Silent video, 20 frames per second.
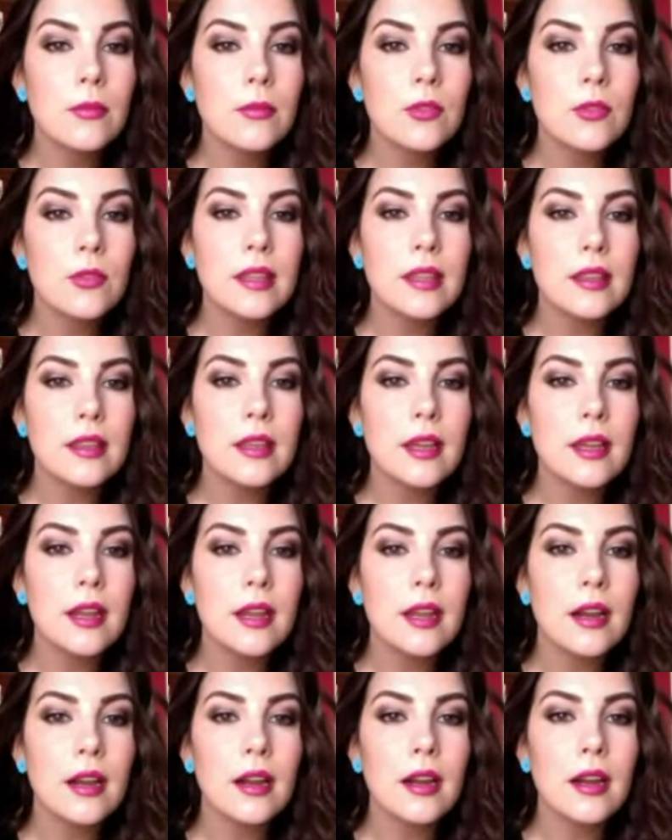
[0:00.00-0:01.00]
Tweet
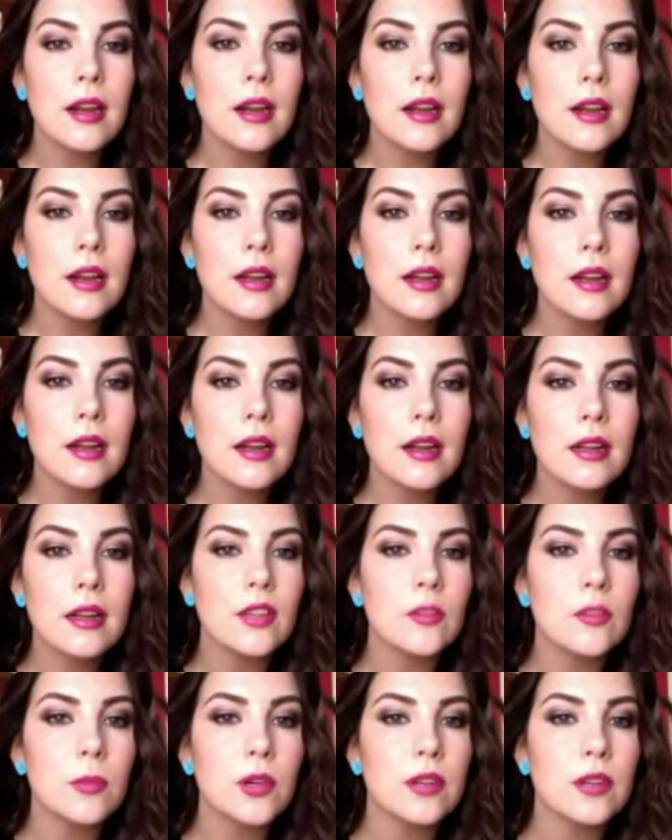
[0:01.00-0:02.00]
there.
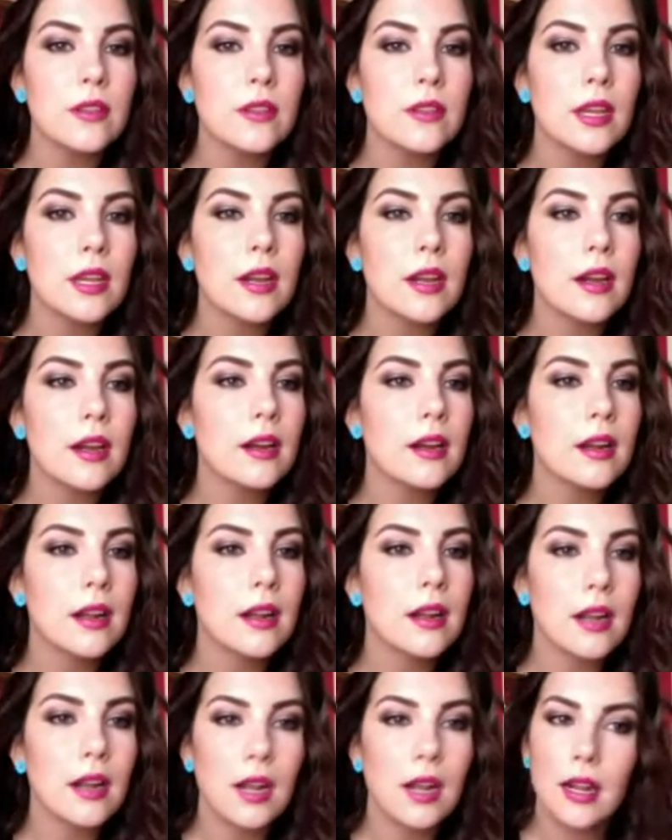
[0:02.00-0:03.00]
Facebook there.
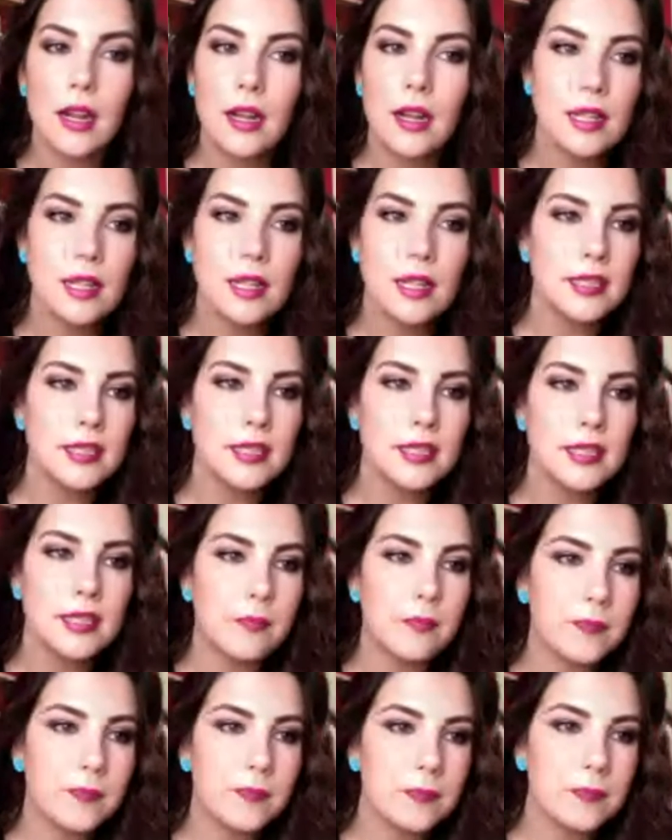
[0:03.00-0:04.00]

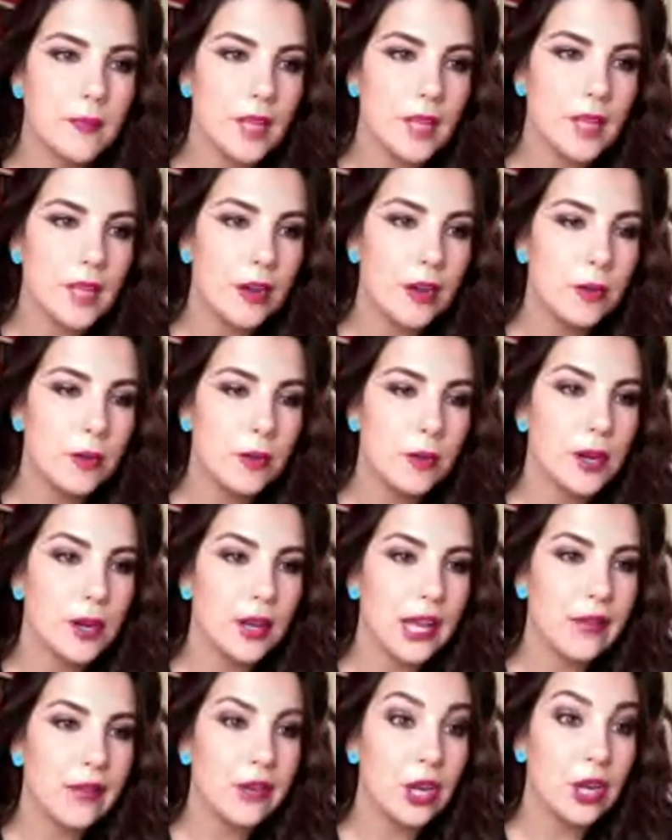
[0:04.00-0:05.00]
Yep. I hope you're
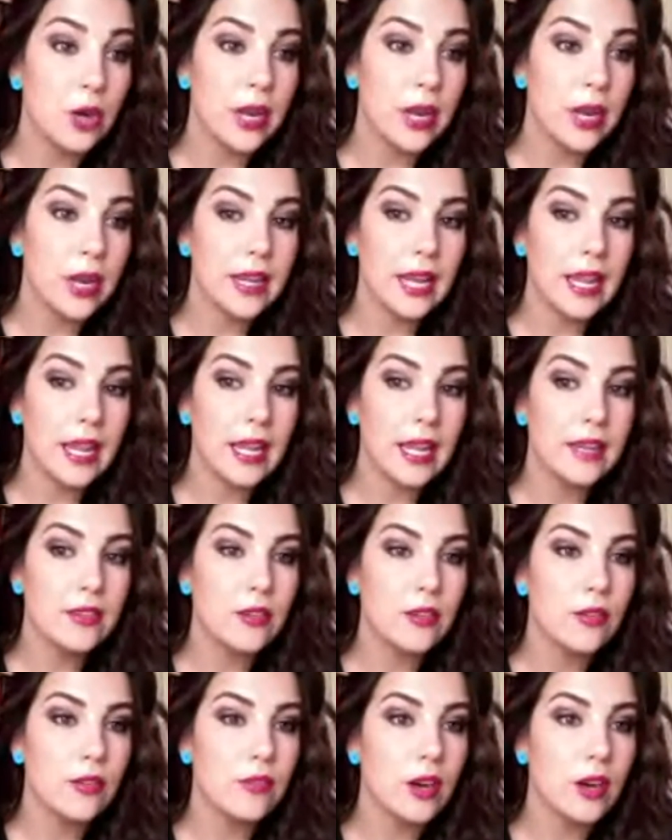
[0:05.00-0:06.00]
all having a great day
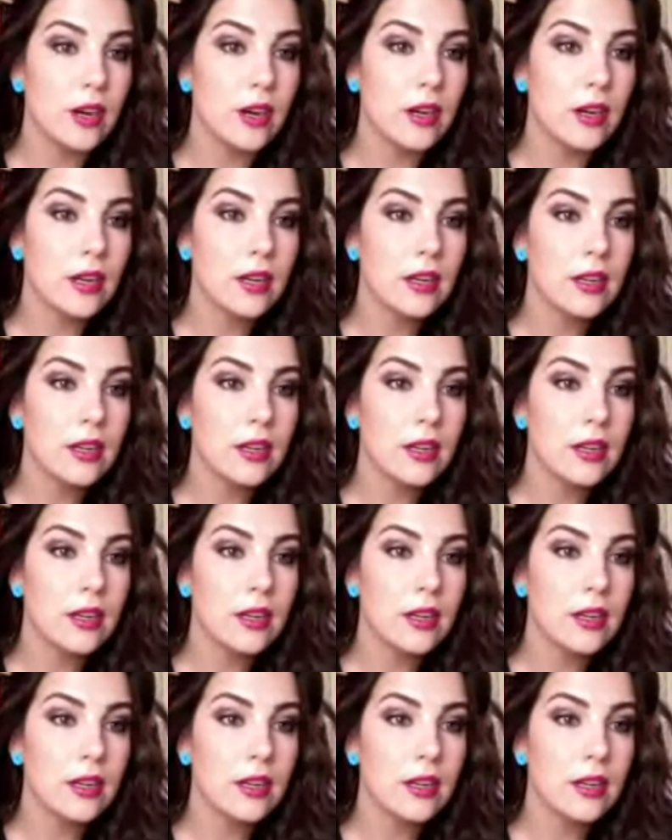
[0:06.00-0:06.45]
so far.